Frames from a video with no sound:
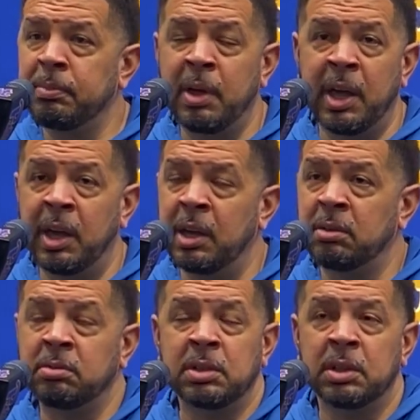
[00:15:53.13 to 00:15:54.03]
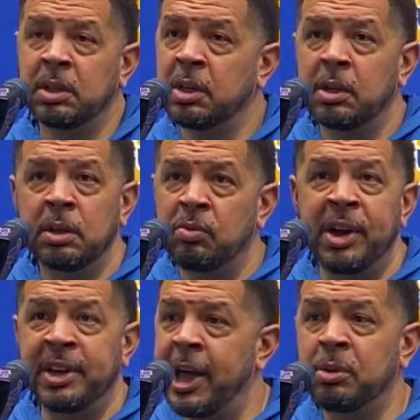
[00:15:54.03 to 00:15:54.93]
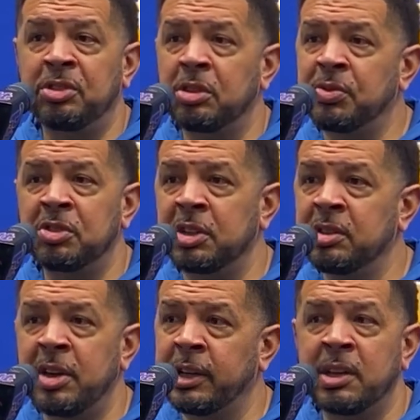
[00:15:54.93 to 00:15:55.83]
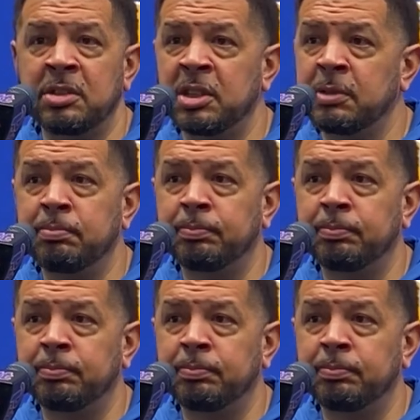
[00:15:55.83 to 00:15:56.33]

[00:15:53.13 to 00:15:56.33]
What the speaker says: And right now it's just Virginia Tech. That's it.